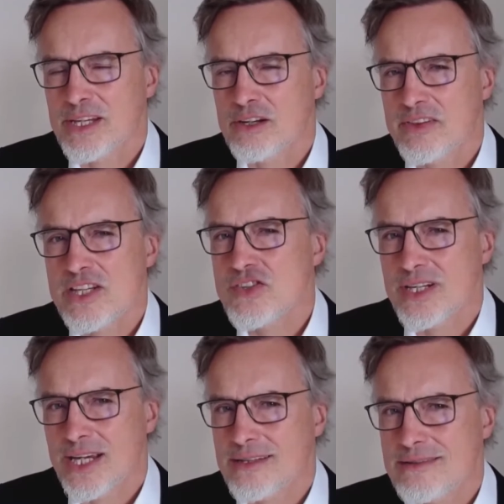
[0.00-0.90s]
of these
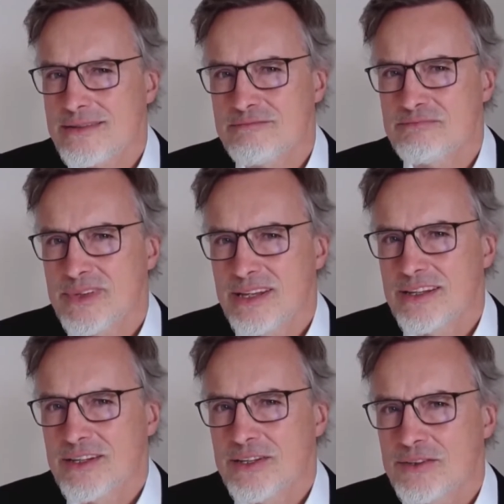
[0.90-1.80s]
chats
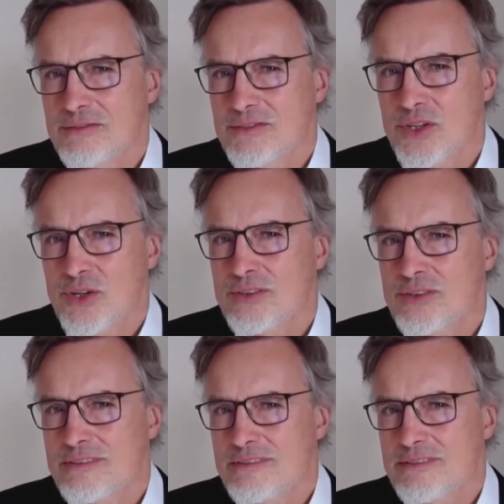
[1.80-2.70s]

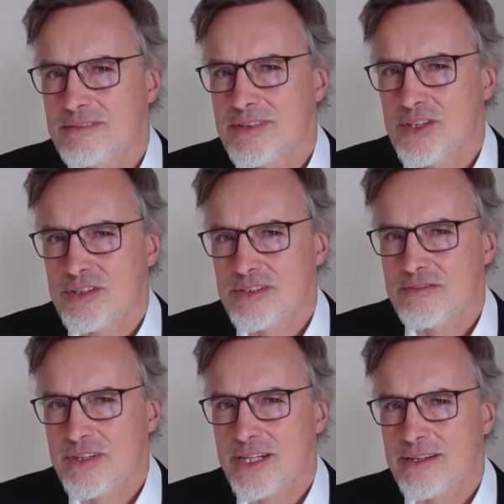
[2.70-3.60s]
don't look
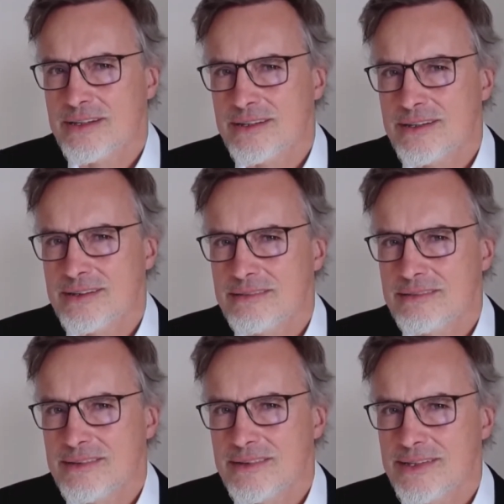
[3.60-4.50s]
very
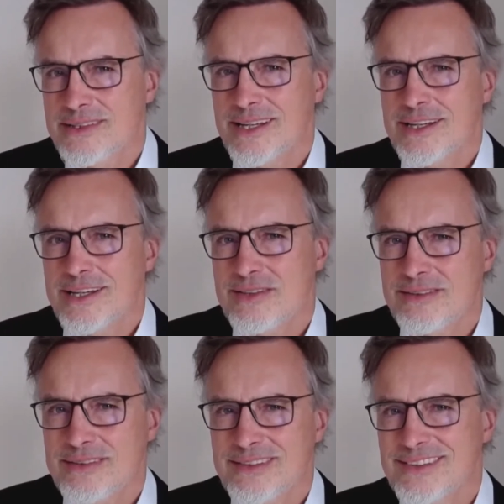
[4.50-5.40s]

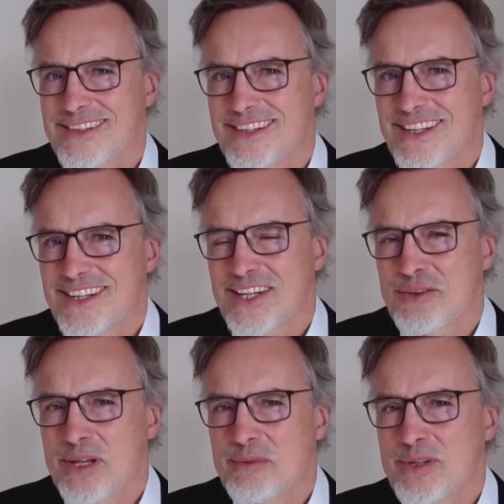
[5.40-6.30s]
intelligent. And
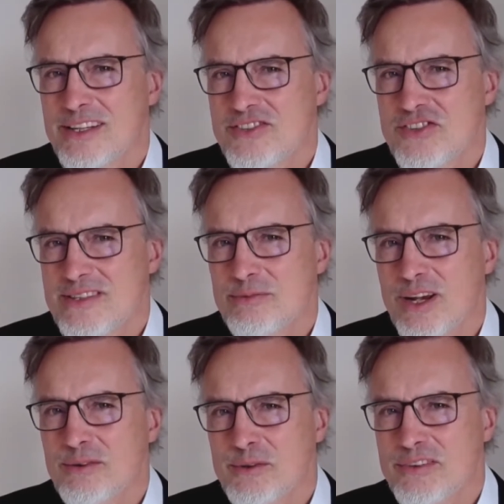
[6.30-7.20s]
maybe it's just a
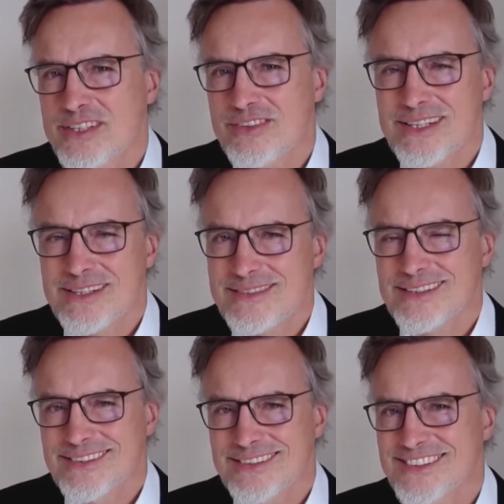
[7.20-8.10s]
problem of the training set.